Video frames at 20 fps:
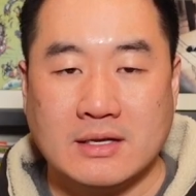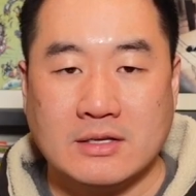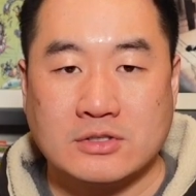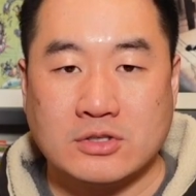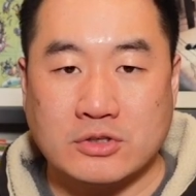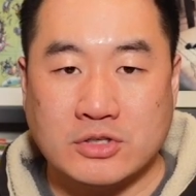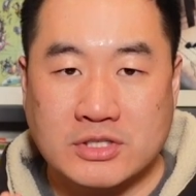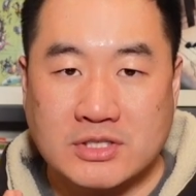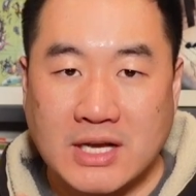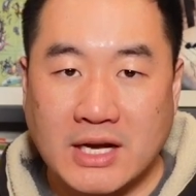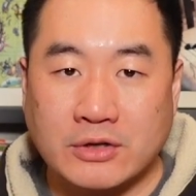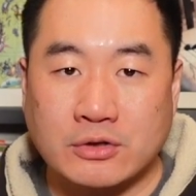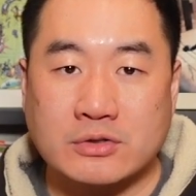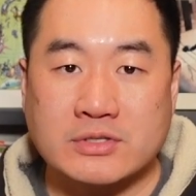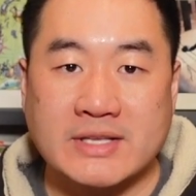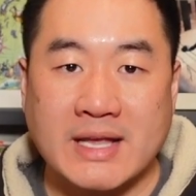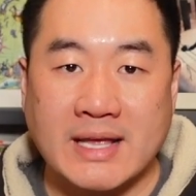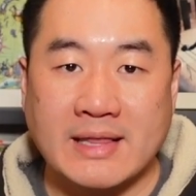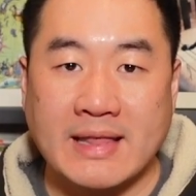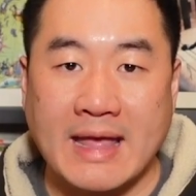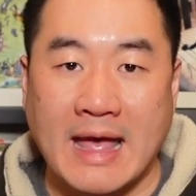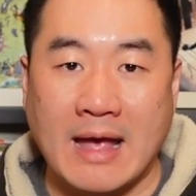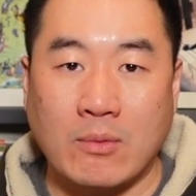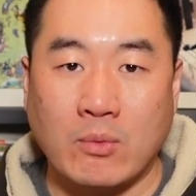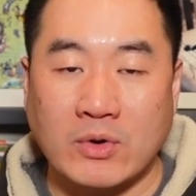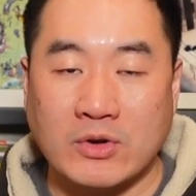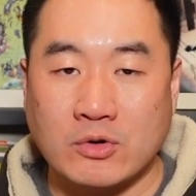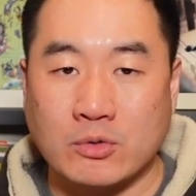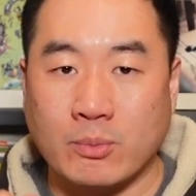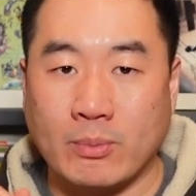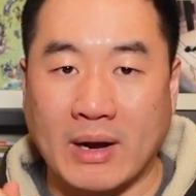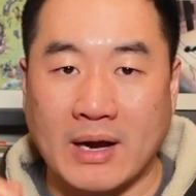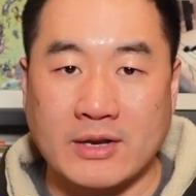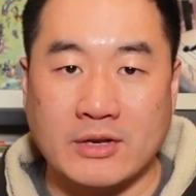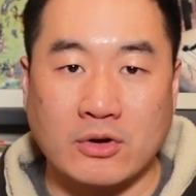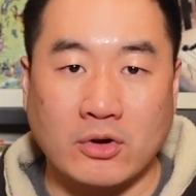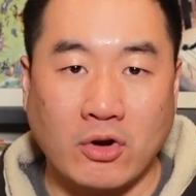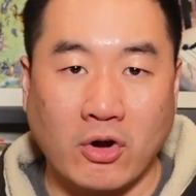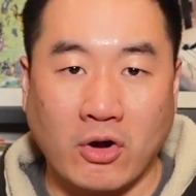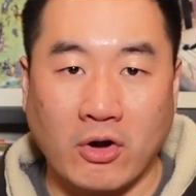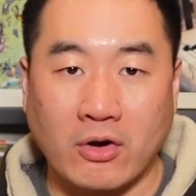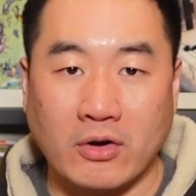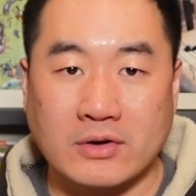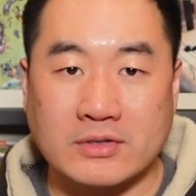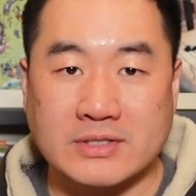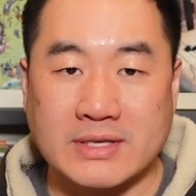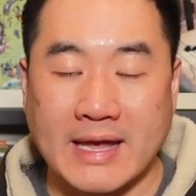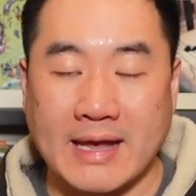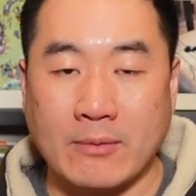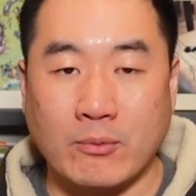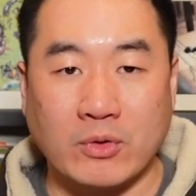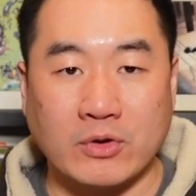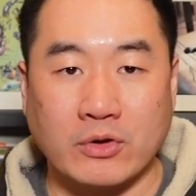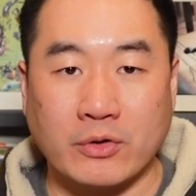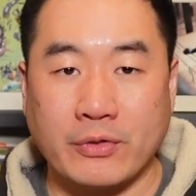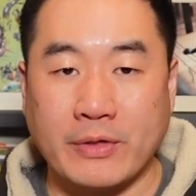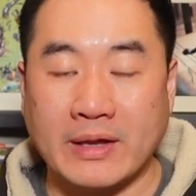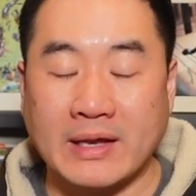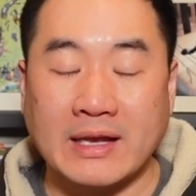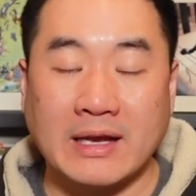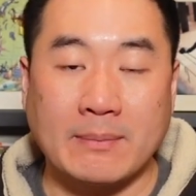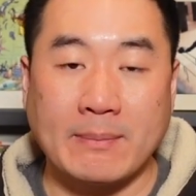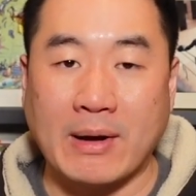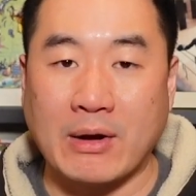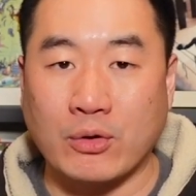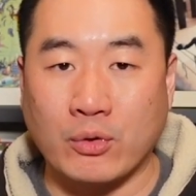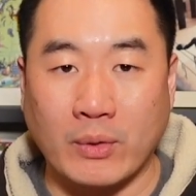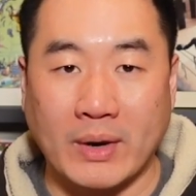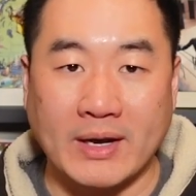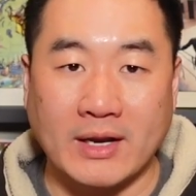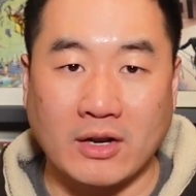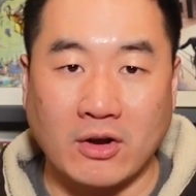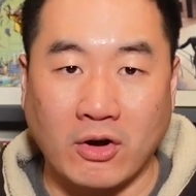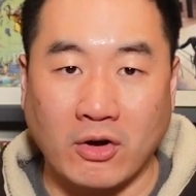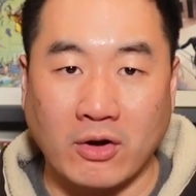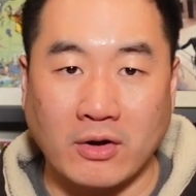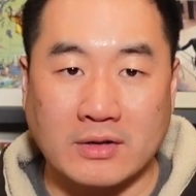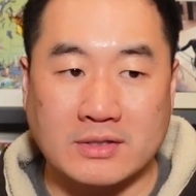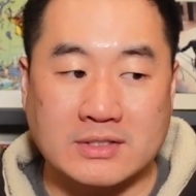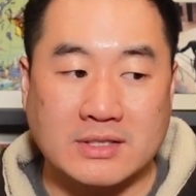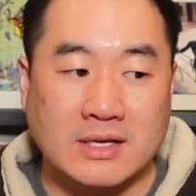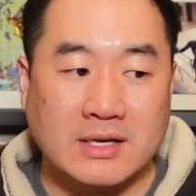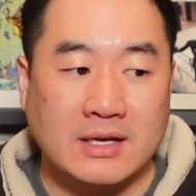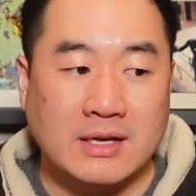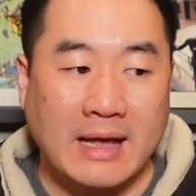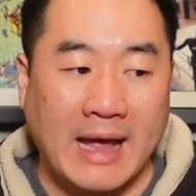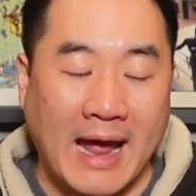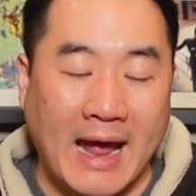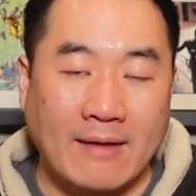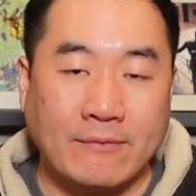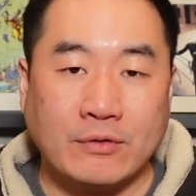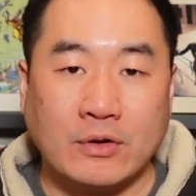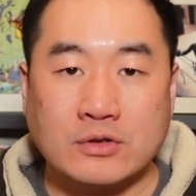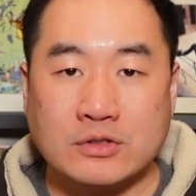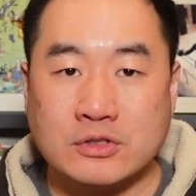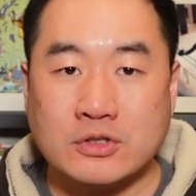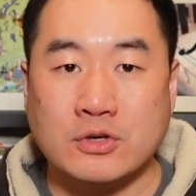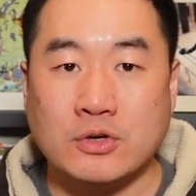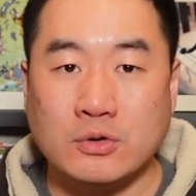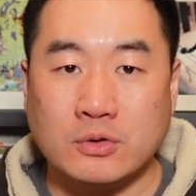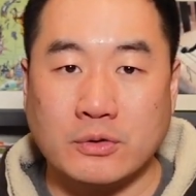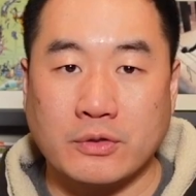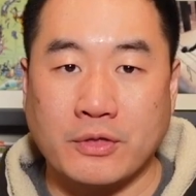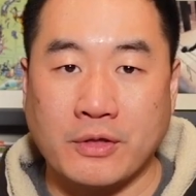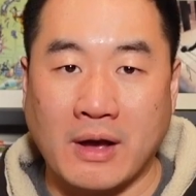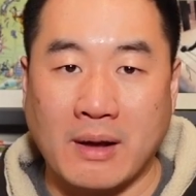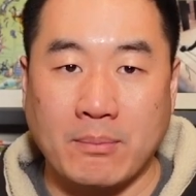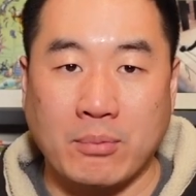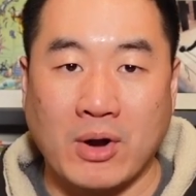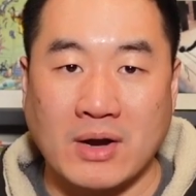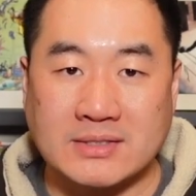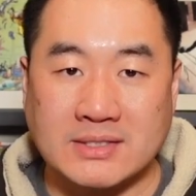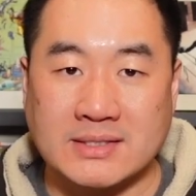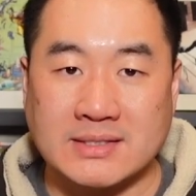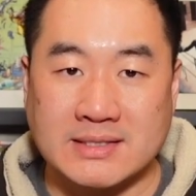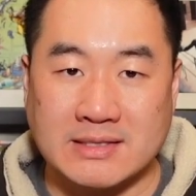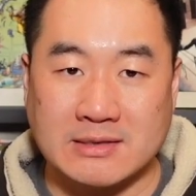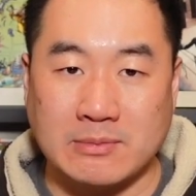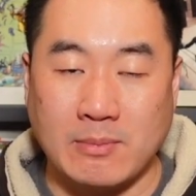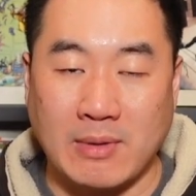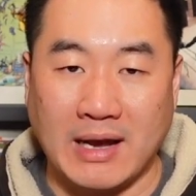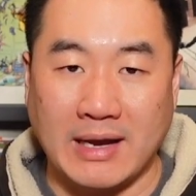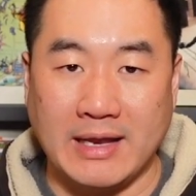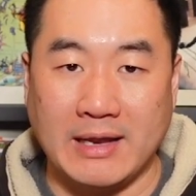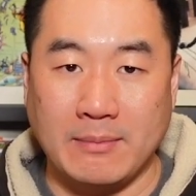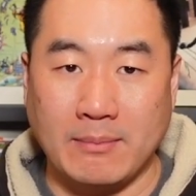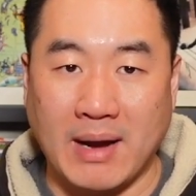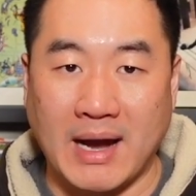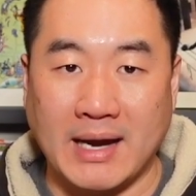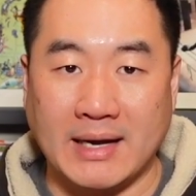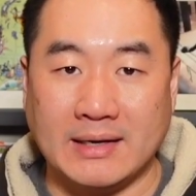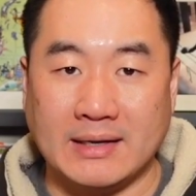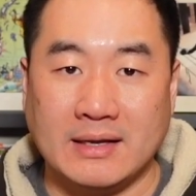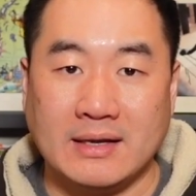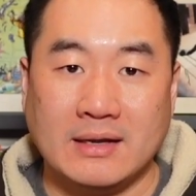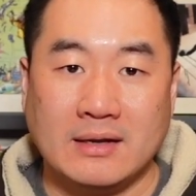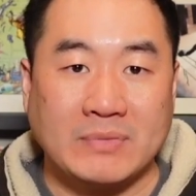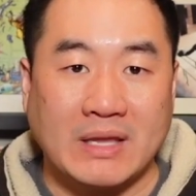So just understand that when you're buying your cards and when you're thinking about grading cards, have those two thought processes in mind.